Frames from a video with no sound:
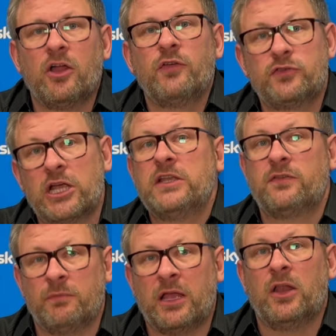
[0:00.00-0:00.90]
changed for
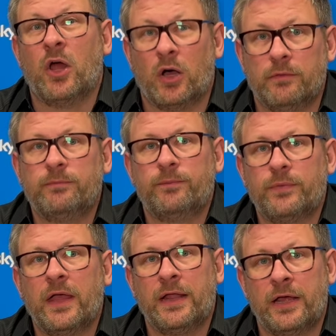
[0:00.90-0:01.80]
me a lot.
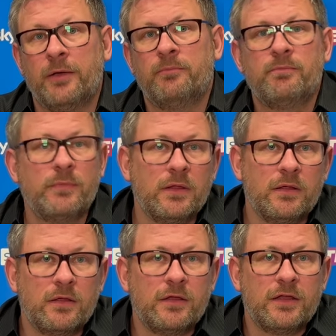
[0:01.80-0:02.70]
And
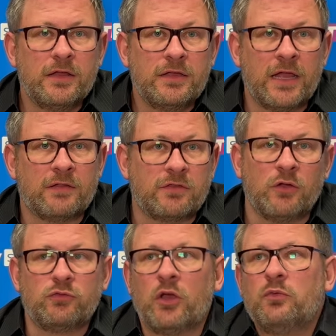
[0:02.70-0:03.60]

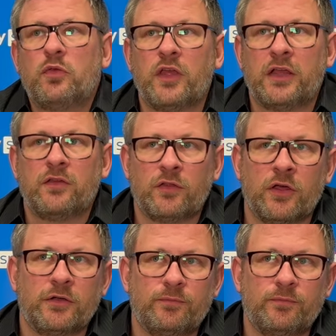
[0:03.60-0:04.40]
don't think that